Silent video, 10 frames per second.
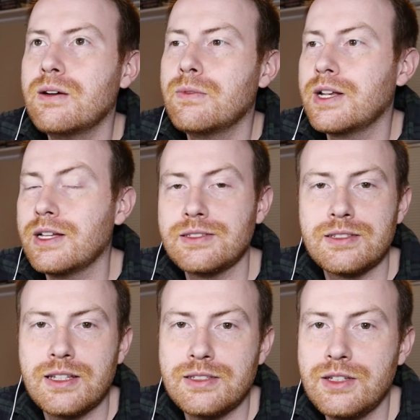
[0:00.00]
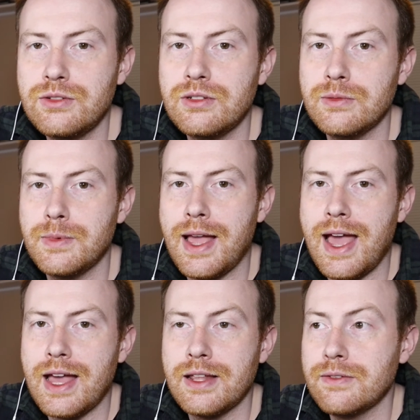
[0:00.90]
What else has YouTube
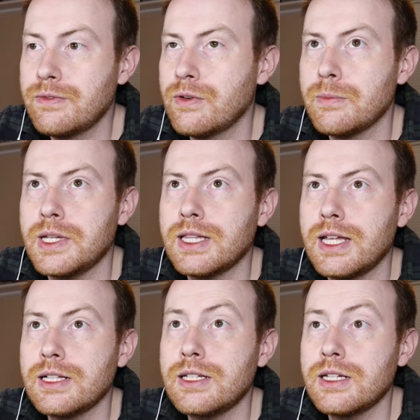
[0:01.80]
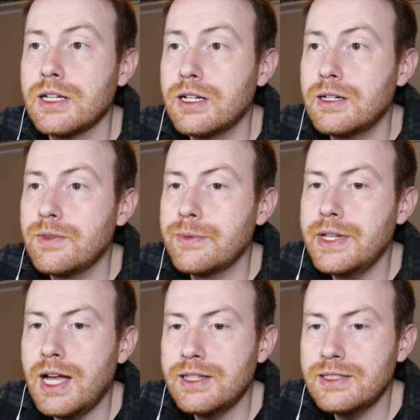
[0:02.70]
had for me lately? We
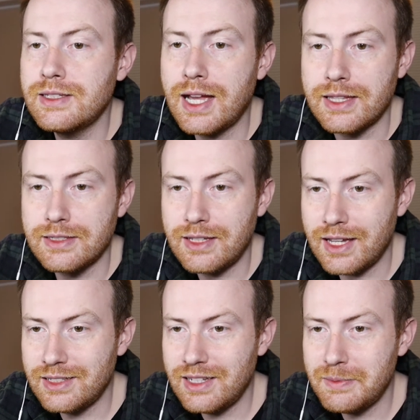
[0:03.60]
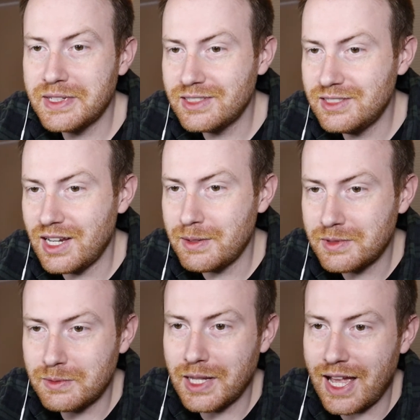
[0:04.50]
got this guy. This guy. His name is
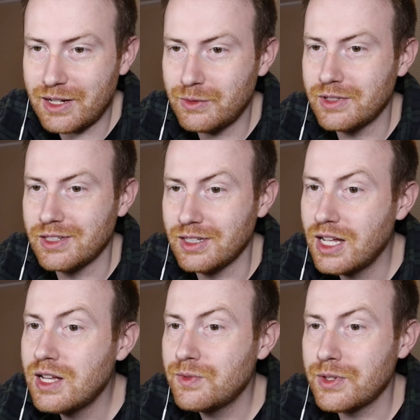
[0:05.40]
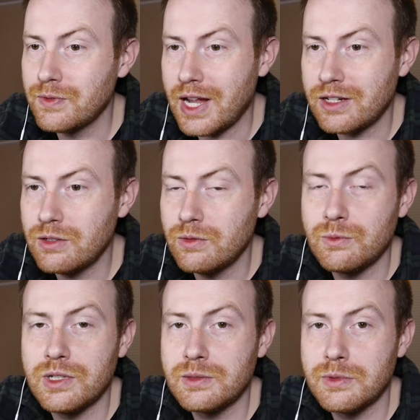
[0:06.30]
James Blackwood, the Raccoon
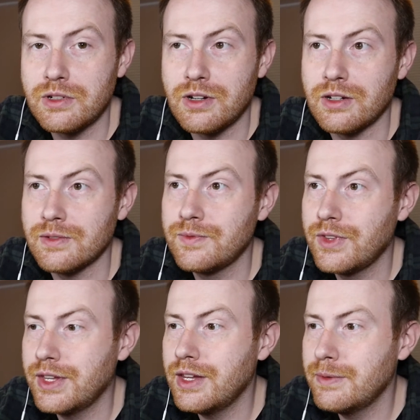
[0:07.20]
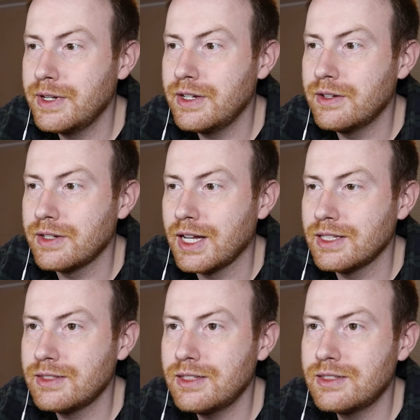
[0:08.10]
Whisperer. Here we go,
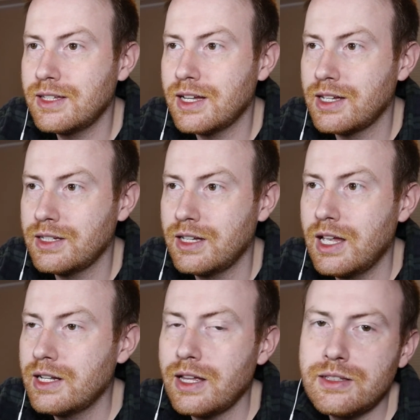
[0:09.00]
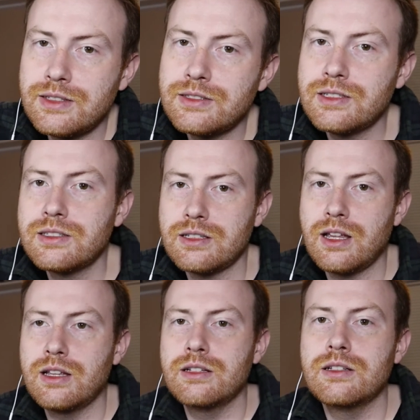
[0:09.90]
guys. This guy. Now this is just
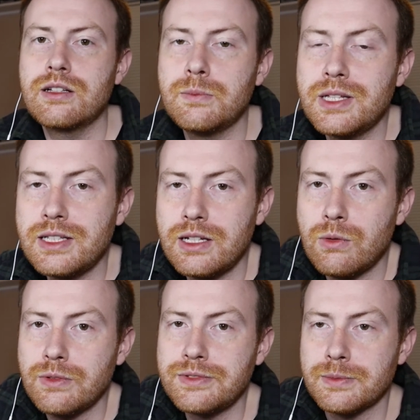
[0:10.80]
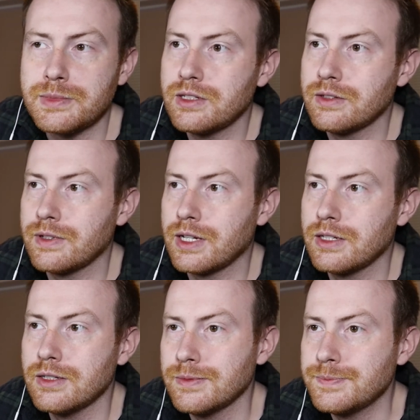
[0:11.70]
completely wholesome stuff right
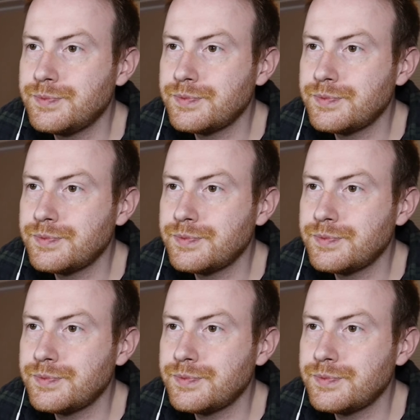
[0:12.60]
here.